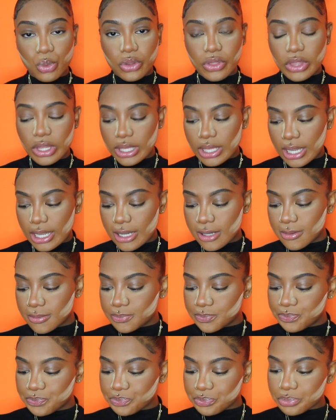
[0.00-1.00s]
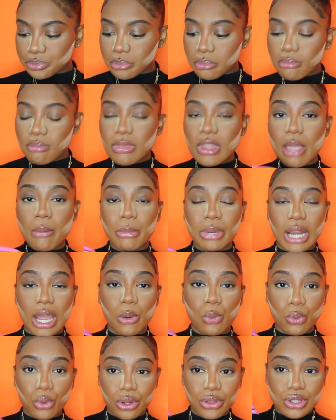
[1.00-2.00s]
with it yet, but
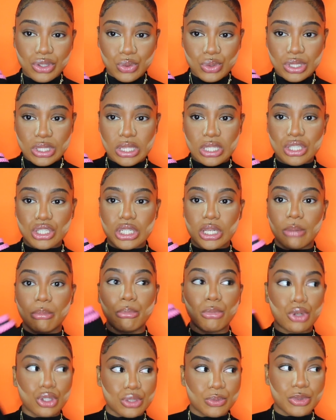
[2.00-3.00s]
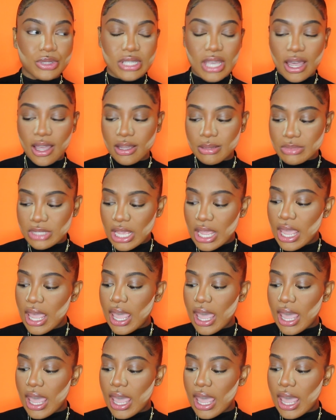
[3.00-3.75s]
I wore this one to the gym multiple times,